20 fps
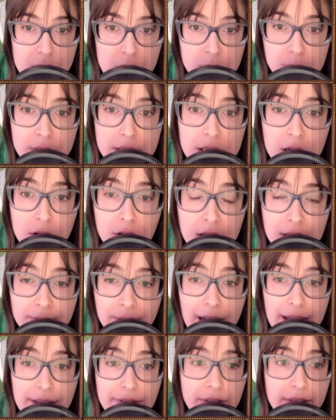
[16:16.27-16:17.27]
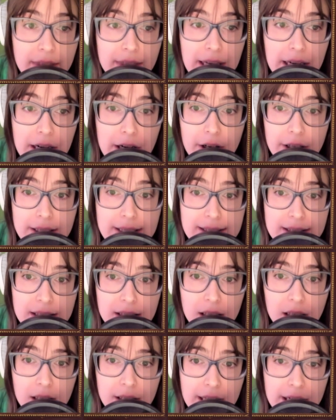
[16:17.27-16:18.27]
When so confined, they are
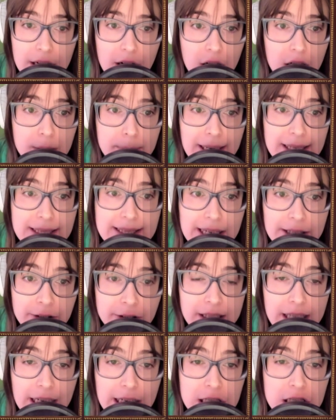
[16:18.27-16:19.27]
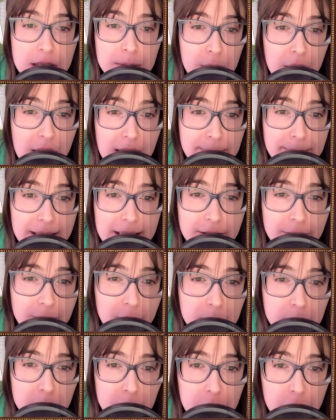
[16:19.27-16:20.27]
by segregation prohibited
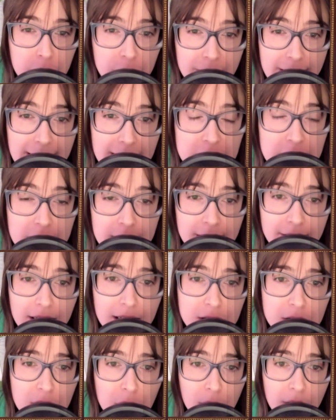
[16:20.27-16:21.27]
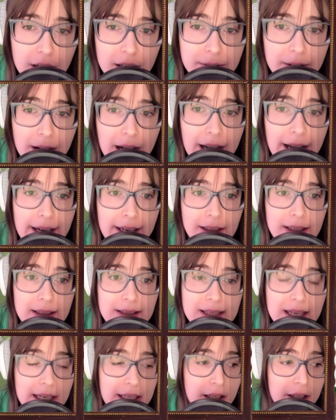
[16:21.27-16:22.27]
from procreation. And that's horrifying.
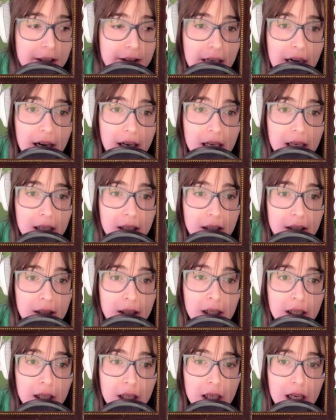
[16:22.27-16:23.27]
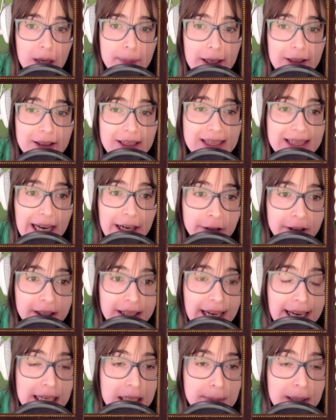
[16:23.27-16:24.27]
It's like they're talking about
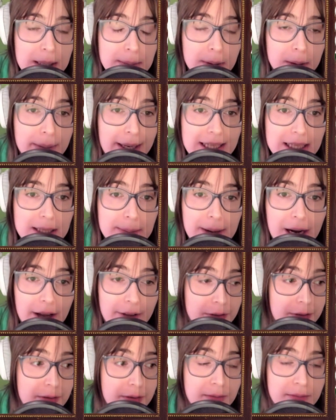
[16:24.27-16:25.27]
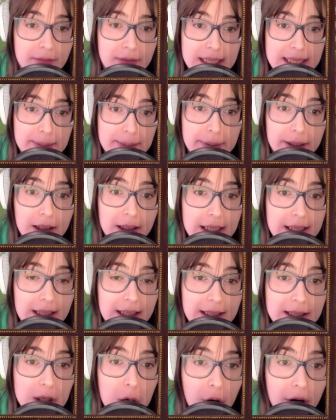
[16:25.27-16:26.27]
segregating people based upon disability.
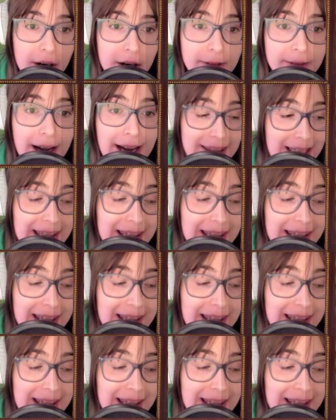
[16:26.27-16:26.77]
That's horrifying.